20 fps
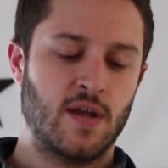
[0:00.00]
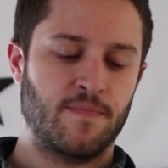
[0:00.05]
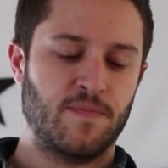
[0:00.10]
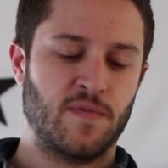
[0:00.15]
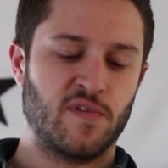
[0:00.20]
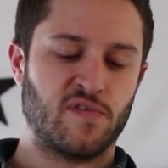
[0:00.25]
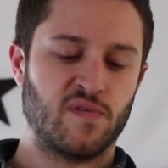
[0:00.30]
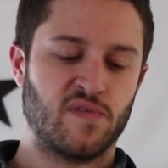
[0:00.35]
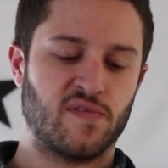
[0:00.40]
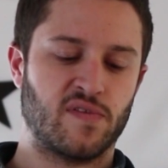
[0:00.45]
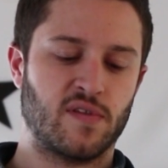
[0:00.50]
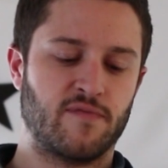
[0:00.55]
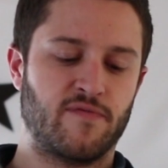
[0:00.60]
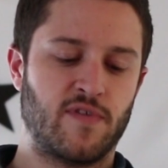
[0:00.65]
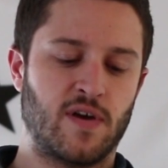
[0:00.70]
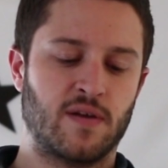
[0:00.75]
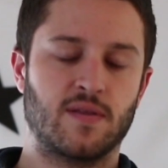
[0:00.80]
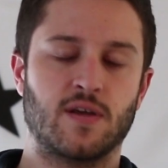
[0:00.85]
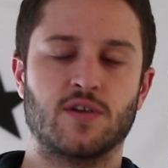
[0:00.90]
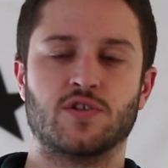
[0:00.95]
This was the
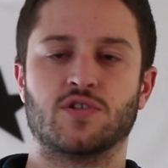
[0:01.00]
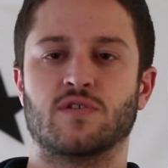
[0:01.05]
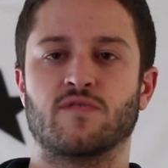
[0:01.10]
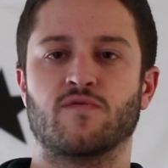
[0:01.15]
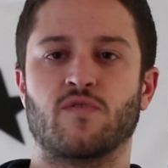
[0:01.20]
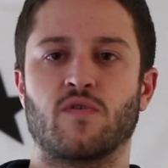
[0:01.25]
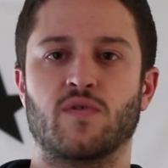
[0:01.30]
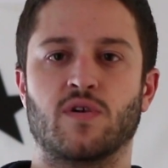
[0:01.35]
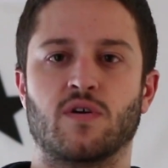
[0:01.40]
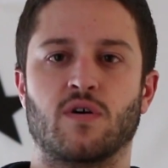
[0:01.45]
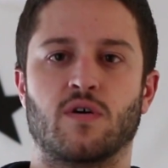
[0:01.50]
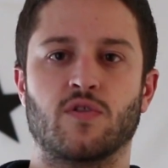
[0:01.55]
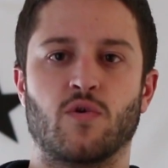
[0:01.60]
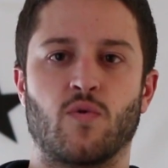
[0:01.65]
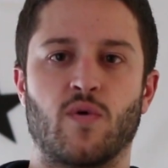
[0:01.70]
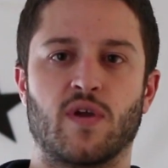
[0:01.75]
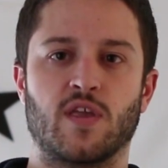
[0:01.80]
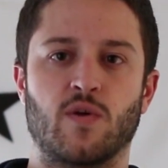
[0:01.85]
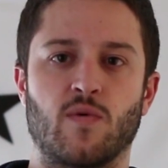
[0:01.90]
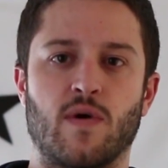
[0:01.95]
foundation of what we call the
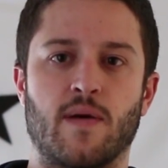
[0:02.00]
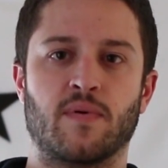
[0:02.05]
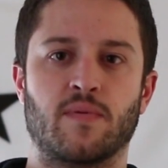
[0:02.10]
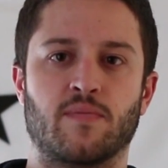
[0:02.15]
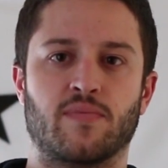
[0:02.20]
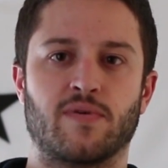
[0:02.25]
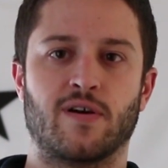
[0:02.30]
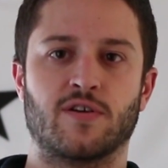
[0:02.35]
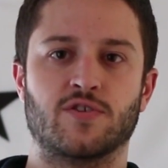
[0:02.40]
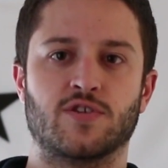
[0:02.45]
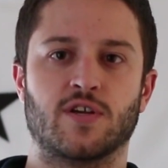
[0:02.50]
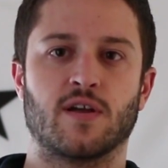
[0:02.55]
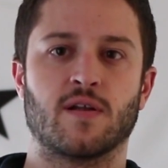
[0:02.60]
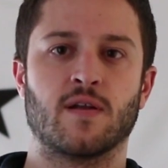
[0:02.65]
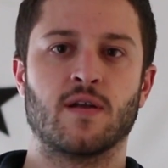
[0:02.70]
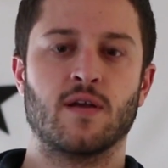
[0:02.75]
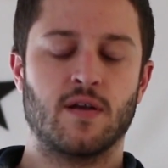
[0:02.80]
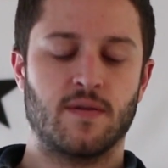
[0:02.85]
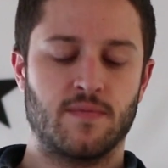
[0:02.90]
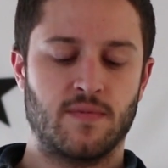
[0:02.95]
Wiki Weapon Project,
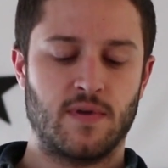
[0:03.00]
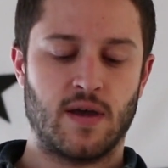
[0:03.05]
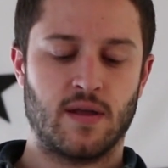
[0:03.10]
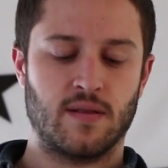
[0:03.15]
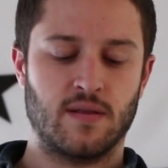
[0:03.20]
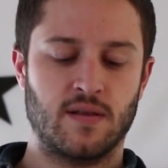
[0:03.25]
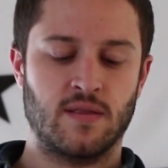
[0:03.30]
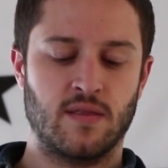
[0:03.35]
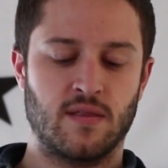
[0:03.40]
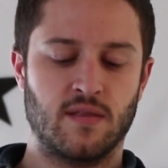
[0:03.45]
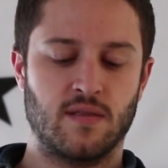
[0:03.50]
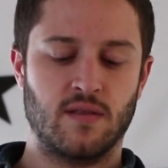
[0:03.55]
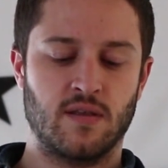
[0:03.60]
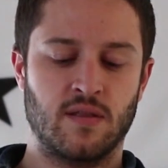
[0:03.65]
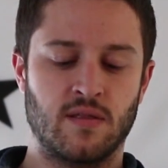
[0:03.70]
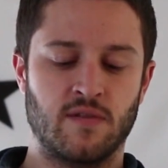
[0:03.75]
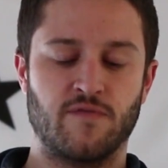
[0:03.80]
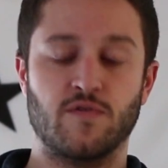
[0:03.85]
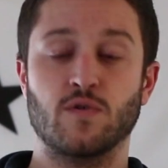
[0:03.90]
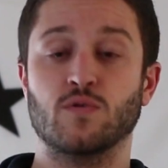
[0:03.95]
that
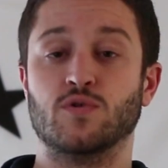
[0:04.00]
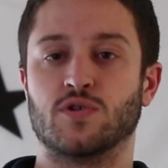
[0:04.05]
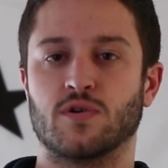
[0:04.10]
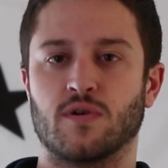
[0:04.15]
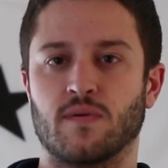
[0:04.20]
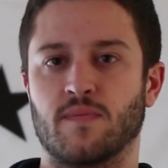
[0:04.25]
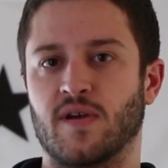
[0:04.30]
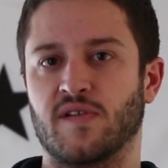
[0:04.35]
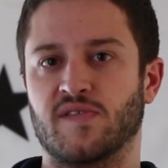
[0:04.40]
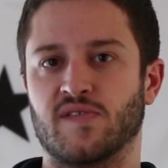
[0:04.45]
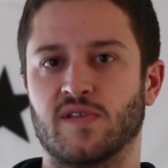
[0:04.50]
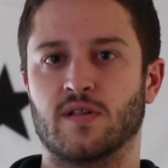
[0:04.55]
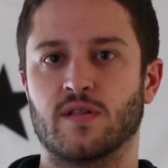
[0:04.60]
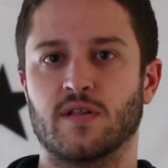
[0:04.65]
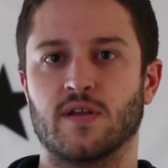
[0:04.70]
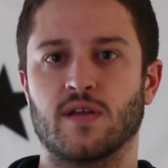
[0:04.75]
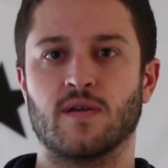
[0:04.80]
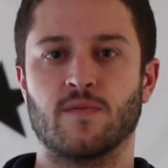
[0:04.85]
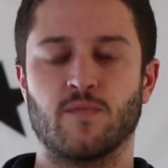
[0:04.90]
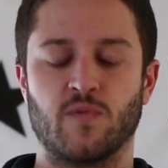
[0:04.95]
in the future,
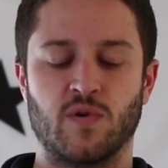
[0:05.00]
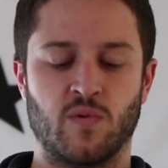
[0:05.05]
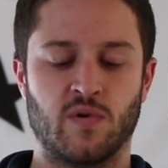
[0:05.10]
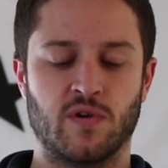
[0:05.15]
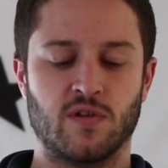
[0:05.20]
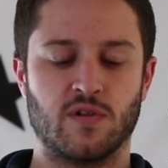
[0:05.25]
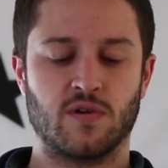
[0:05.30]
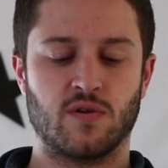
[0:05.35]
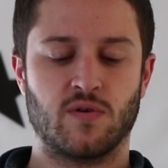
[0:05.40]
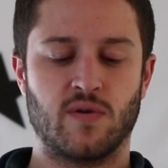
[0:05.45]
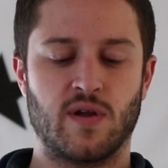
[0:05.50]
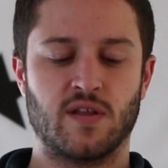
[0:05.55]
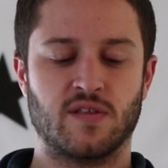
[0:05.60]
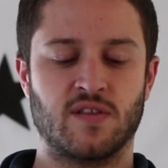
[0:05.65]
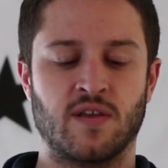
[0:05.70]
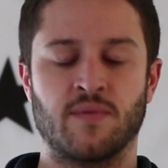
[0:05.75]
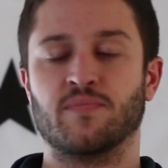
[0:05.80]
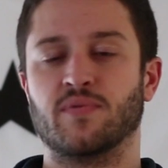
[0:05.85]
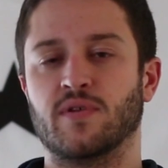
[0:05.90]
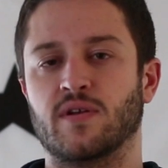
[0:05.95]
basically, we wanted to create
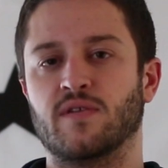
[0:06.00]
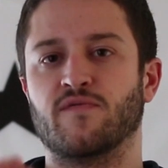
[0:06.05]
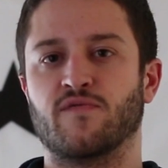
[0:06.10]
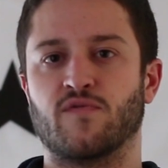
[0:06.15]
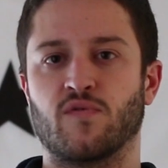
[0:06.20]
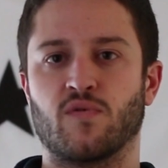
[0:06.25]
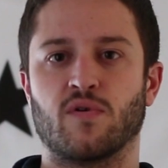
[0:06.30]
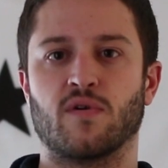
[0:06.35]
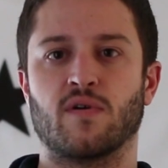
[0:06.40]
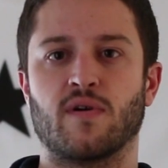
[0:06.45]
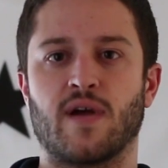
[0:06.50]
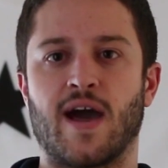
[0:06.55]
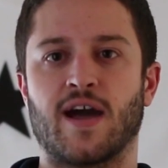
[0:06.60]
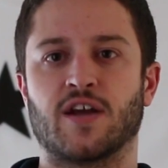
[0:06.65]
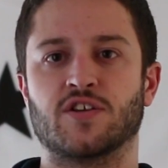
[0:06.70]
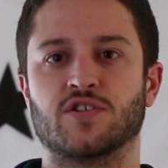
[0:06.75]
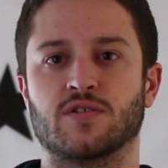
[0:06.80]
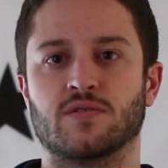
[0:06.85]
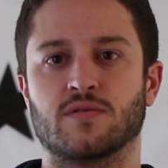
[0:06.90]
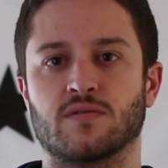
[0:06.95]
a template for
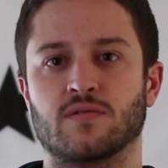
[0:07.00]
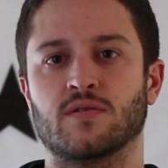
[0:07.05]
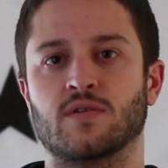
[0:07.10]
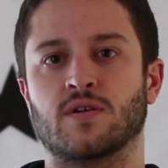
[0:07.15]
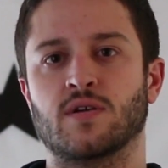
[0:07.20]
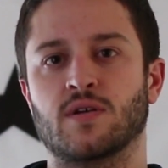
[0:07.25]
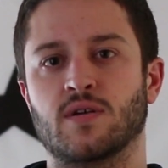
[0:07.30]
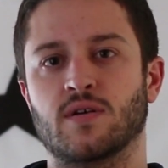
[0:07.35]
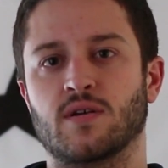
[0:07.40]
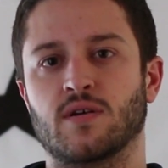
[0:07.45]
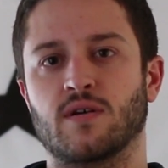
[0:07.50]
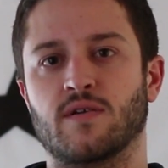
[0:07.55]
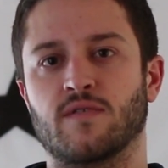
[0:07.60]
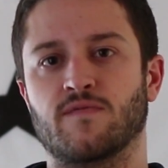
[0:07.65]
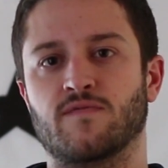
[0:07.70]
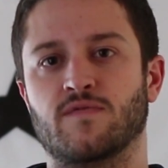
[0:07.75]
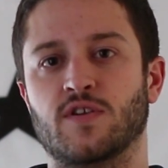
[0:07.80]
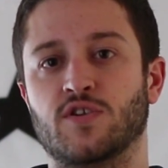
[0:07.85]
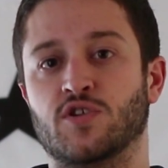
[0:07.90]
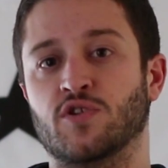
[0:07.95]
action
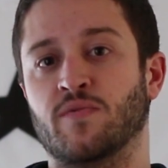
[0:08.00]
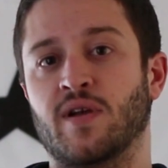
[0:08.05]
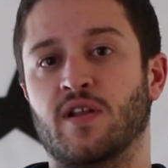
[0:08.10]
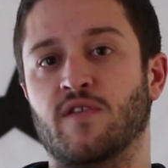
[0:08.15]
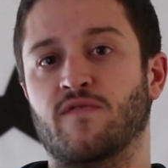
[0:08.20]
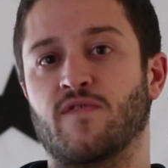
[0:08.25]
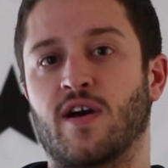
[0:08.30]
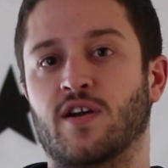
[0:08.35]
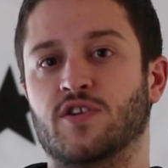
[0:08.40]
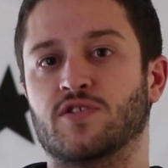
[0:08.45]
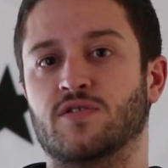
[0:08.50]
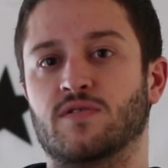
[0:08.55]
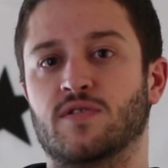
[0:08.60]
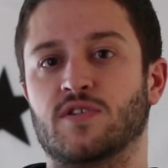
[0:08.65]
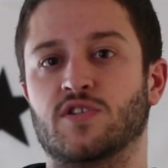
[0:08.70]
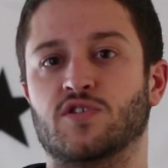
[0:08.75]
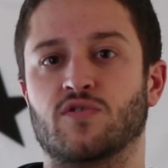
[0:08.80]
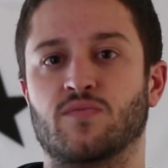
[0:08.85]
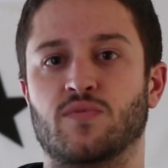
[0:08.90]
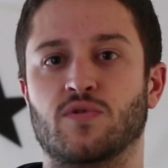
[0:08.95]
of digital manufacture and
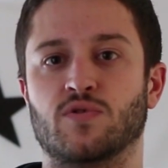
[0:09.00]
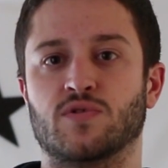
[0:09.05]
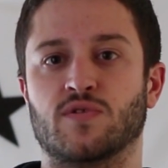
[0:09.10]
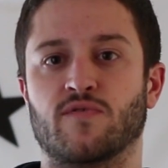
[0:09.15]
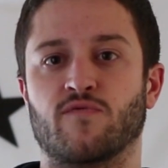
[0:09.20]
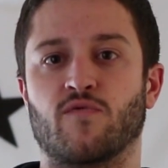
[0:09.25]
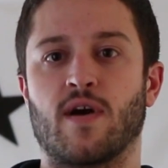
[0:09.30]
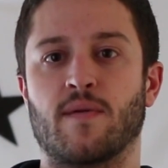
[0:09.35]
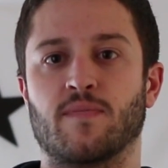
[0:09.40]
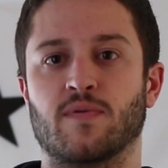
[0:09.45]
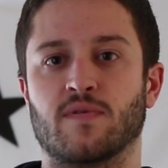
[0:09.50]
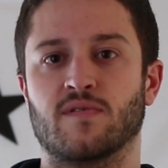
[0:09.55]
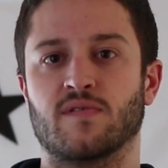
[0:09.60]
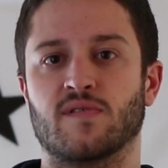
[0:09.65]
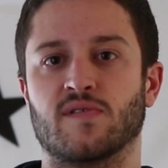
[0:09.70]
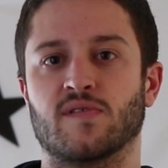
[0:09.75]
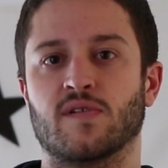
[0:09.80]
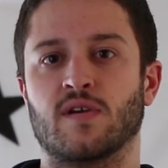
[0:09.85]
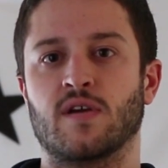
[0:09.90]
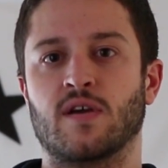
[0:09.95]
distribution of
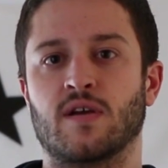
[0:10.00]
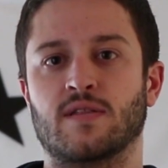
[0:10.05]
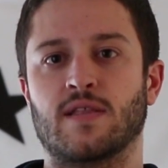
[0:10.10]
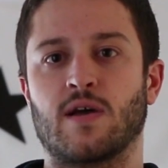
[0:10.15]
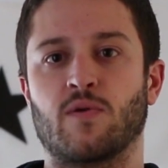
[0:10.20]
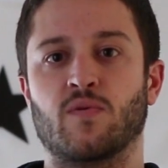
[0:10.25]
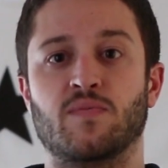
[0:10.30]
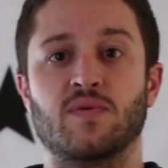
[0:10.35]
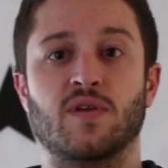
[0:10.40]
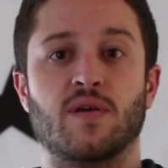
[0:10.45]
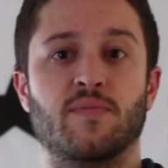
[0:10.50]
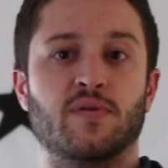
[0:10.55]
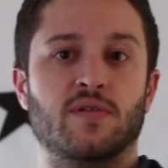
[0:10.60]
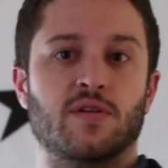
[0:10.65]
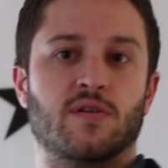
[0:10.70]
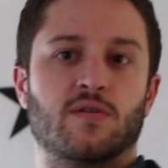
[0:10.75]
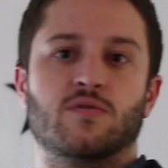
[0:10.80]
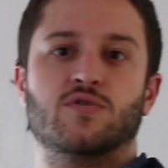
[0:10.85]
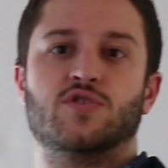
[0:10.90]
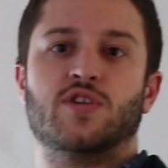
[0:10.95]
weapons that would be a
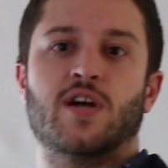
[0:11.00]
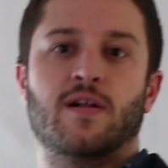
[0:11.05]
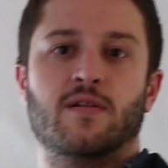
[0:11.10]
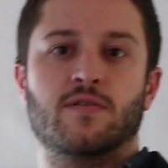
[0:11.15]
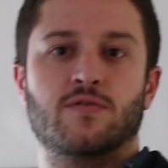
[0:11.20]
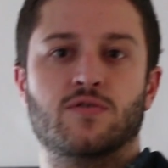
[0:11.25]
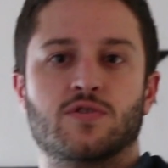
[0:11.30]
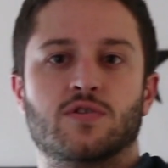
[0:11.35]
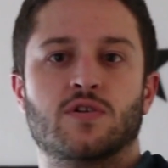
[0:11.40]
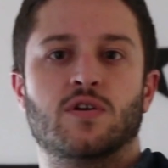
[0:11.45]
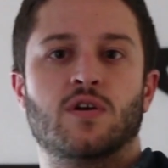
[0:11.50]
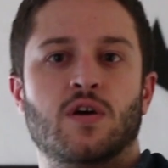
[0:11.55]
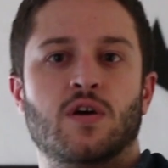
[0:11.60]
political challenge